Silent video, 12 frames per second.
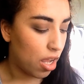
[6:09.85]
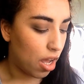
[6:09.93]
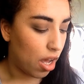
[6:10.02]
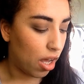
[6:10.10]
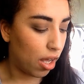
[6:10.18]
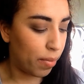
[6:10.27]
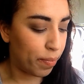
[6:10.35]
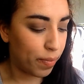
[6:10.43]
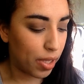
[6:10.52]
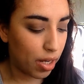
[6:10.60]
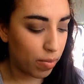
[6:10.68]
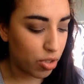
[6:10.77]

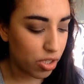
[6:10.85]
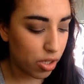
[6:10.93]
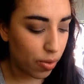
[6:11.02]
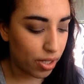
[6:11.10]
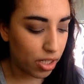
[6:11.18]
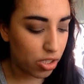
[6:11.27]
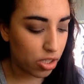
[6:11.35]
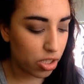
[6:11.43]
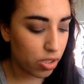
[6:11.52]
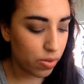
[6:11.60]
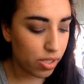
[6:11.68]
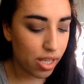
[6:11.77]
And I'm just going to
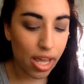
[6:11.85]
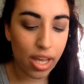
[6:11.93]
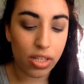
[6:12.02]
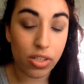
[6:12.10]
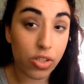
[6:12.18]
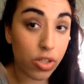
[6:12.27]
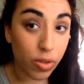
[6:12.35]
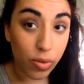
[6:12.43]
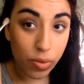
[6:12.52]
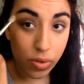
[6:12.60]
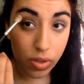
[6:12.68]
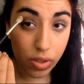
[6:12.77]
use that
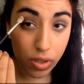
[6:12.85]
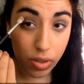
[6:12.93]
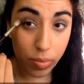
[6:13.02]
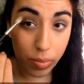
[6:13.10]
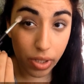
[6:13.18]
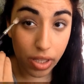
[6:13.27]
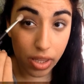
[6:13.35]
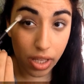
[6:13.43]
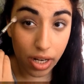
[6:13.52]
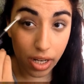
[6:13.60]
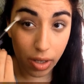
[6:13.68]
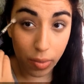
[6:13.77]
to blend
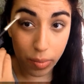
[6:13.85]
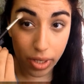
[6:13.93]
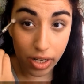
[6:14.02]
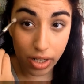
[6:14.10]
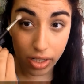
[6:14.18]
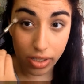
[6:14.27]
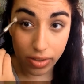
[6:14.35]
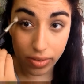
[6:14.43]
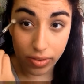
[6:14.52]
that out better.